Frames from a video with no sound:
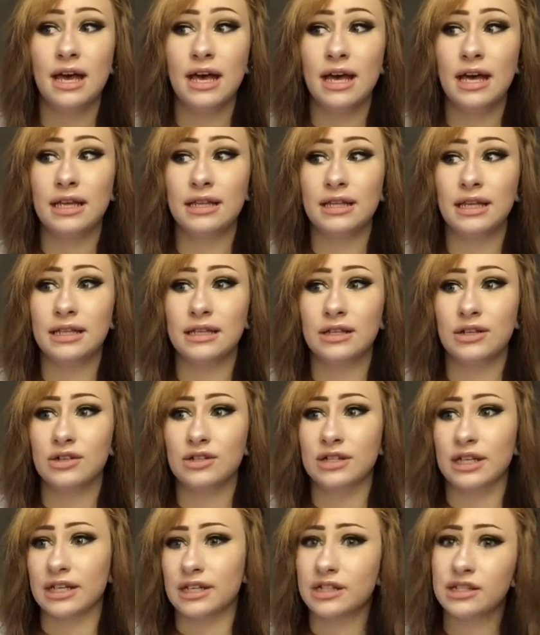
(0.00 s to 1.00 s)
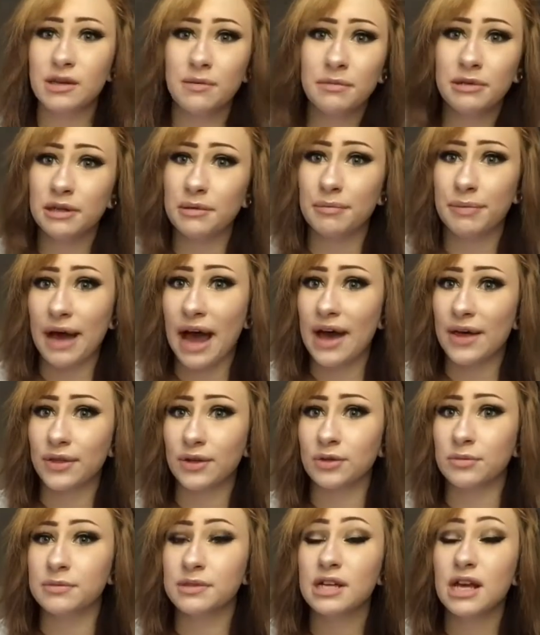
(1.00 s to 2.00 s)
and then there's like some in the
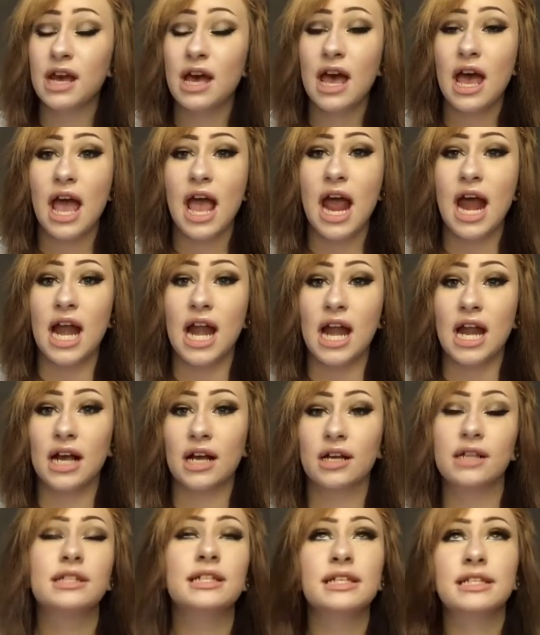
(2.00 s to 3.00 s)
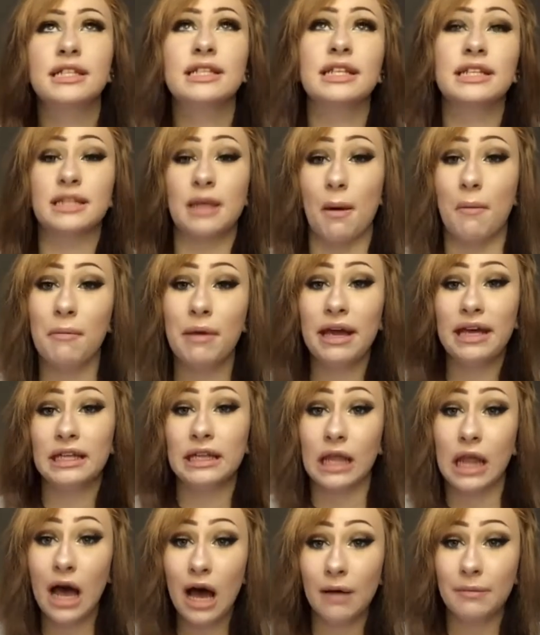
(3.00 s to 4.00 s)
bathrooms, and because it's in like the
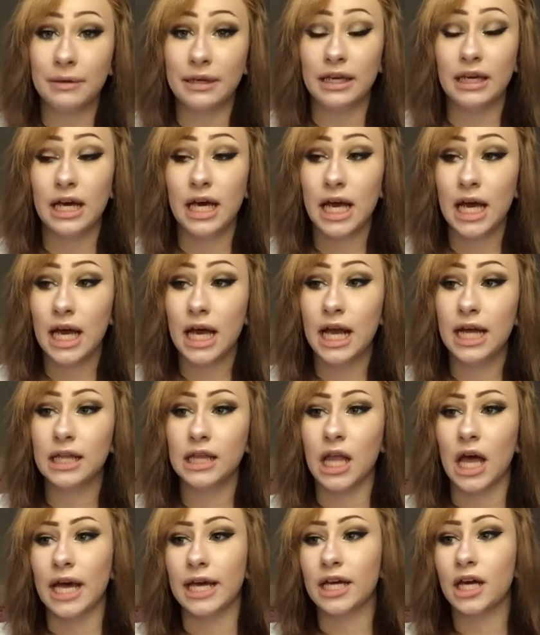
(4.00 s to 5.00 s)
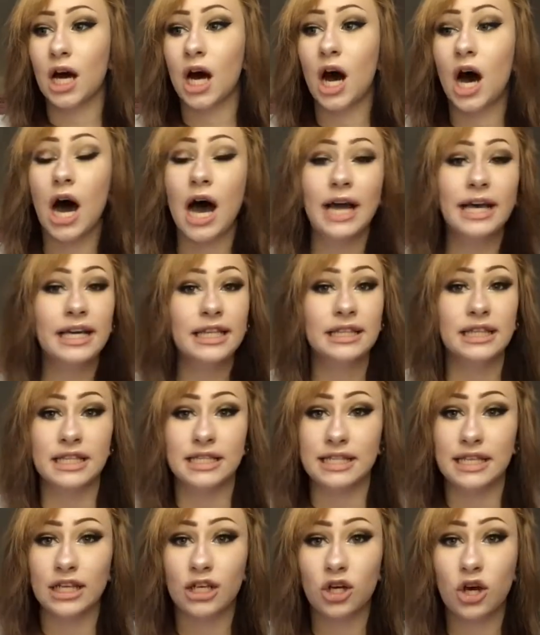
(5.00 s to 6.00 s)
main lobby, and like I get the
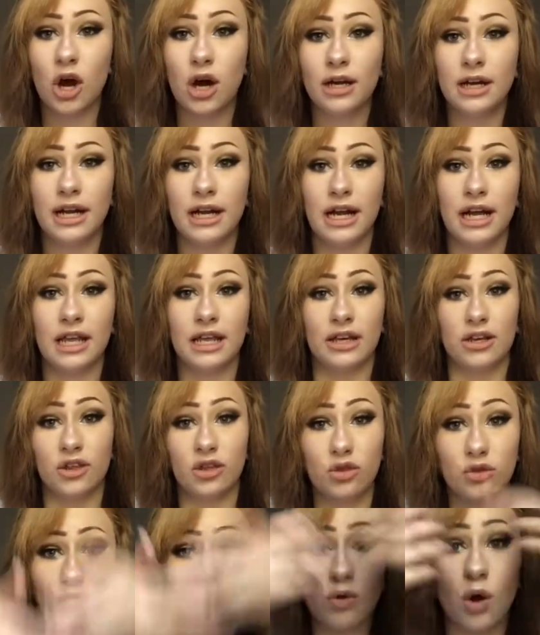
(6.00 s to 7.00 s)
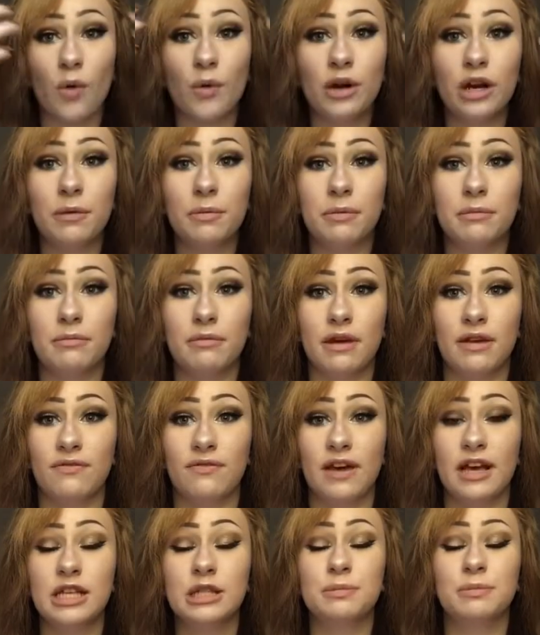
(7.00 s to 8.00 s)
sink on and I like throw it up in my
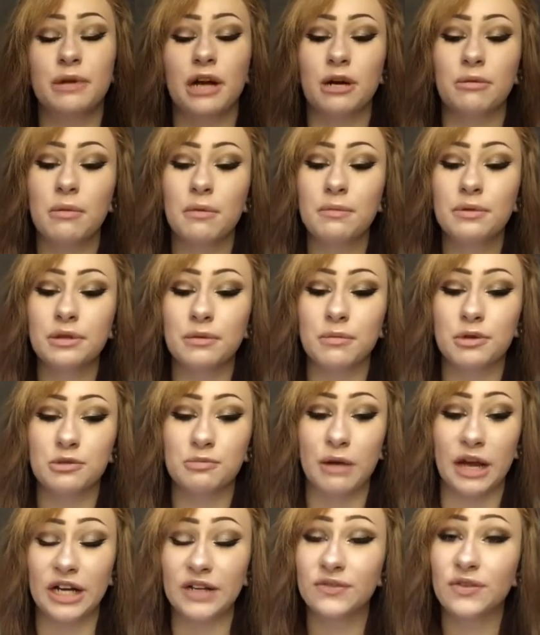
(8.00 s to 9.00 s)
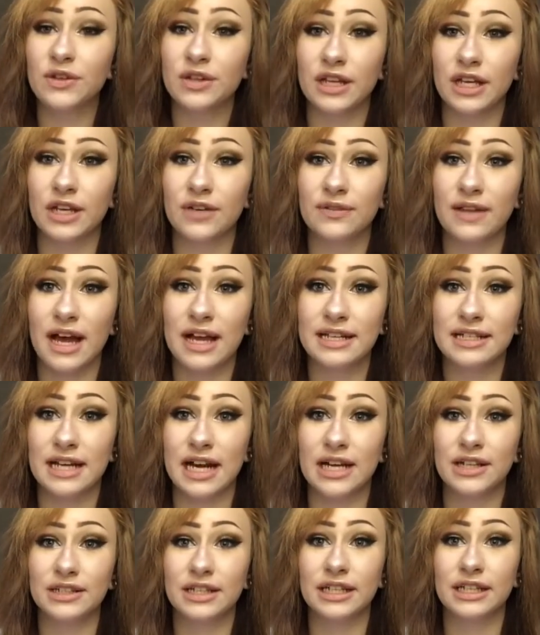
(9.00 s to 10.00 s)
face. But I remember the most painful thing of that
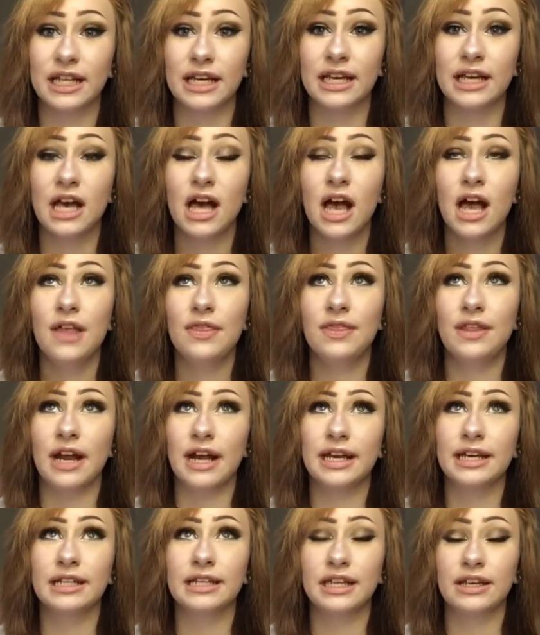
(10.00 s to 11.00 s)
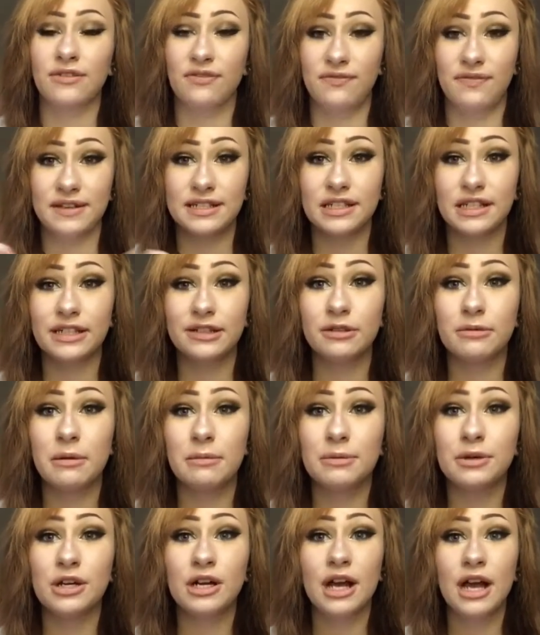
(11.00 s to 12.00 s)
entire thing, like that I can like physically
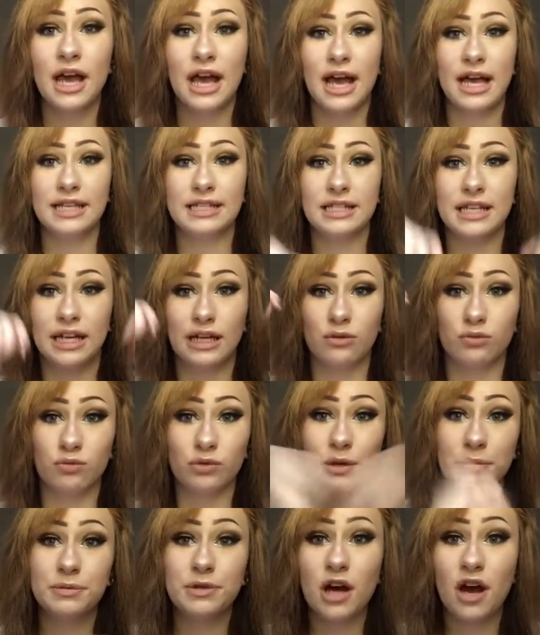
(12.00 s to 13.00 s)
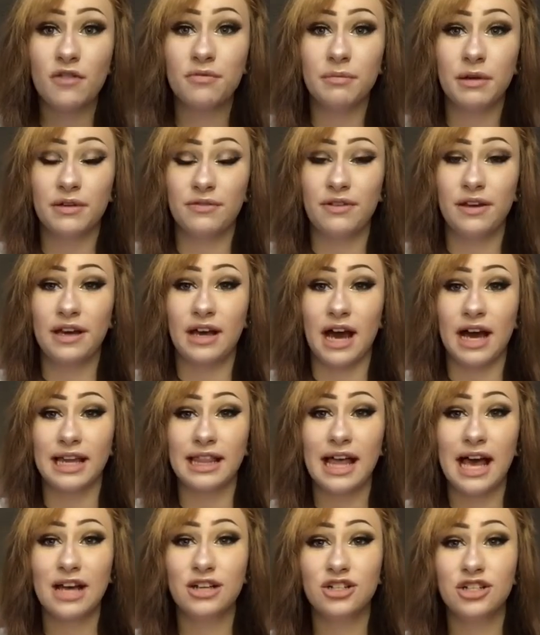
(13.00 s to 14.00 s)
remember, is that I ripped off my fake
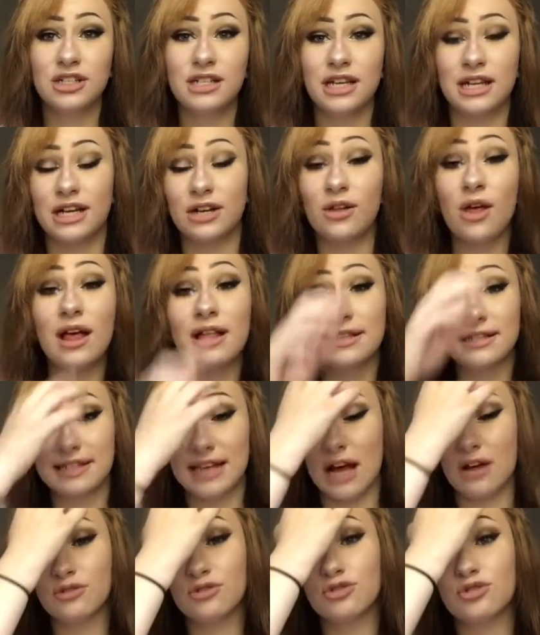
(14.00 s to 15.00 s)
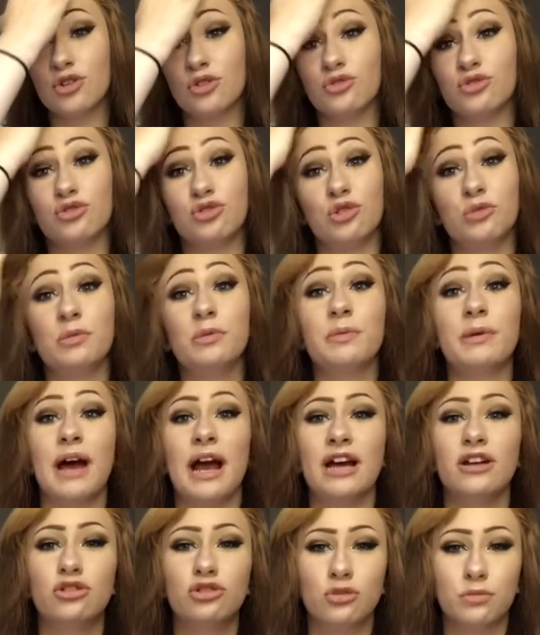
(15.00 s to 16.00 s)
eyelashes. And I know that sounds so stupid, but
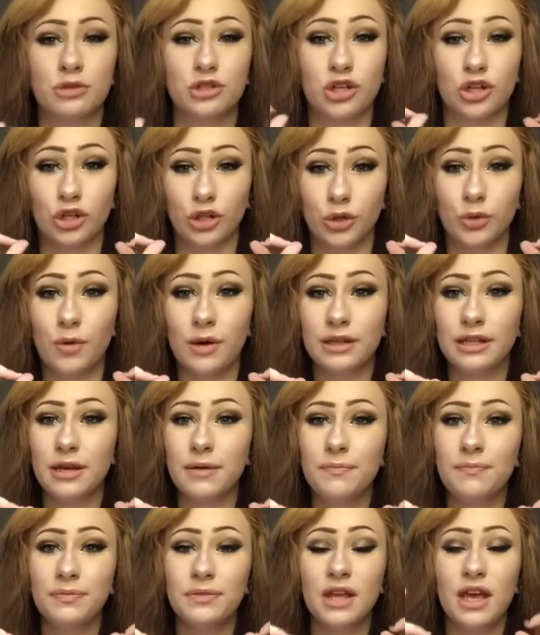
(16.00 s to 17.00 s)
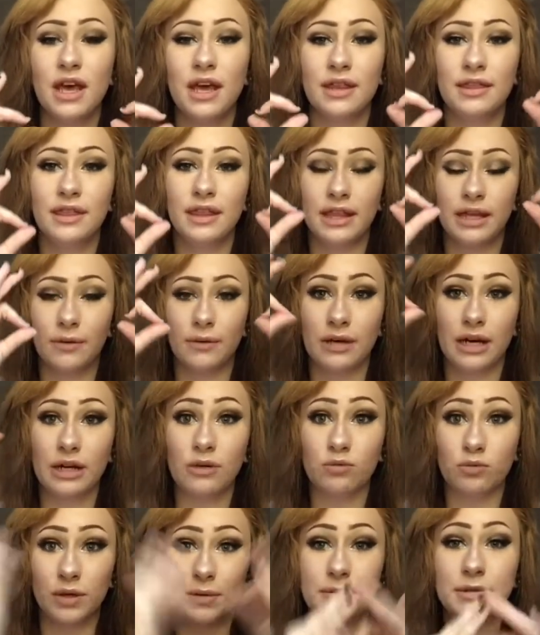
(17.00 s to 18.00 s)
I had so much glue on them that like when I
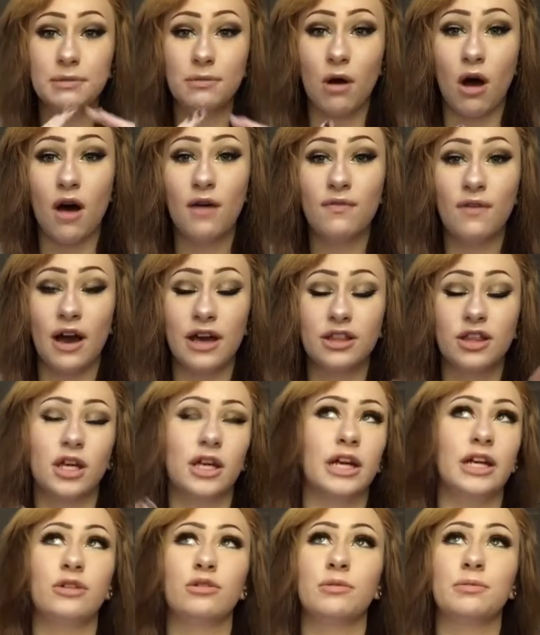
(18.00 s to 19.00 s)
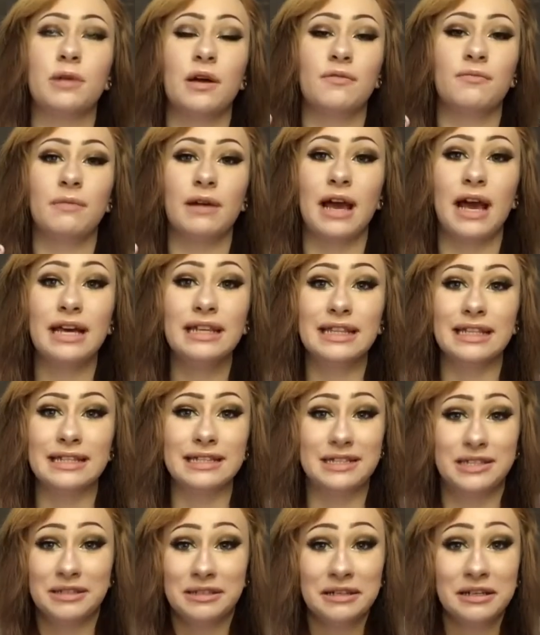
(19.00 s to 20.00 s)
ripped them off, I thought I'd ripped off my
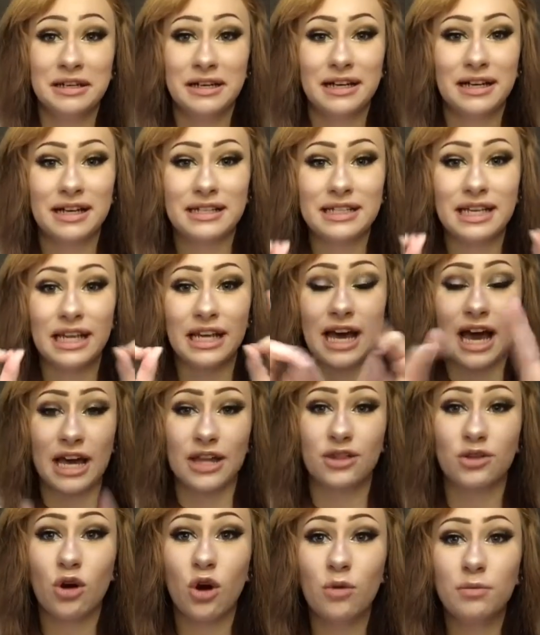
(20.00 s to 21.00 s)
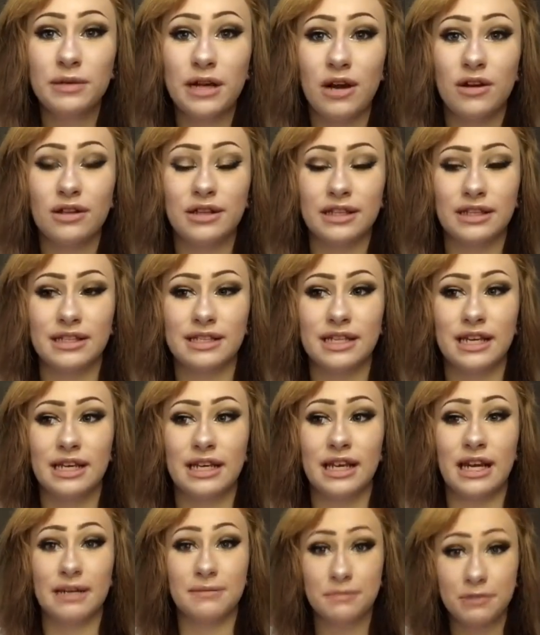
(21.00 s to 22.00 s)
eyelids, because I throw them down in the
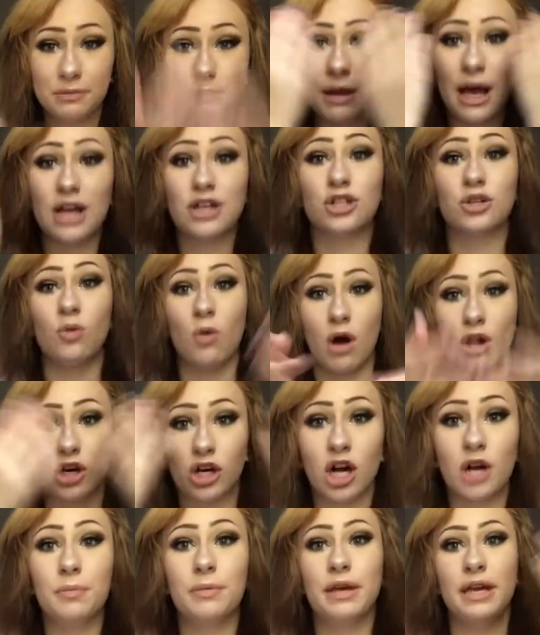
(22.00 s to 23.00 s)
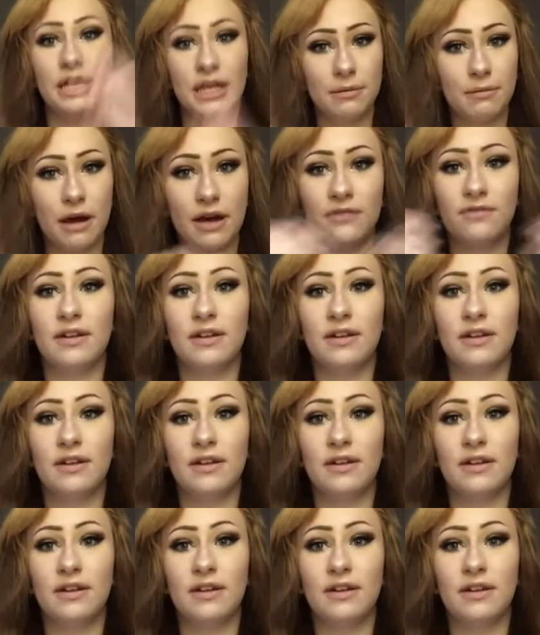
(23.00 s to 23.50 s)
sink and I'm splashing water up into my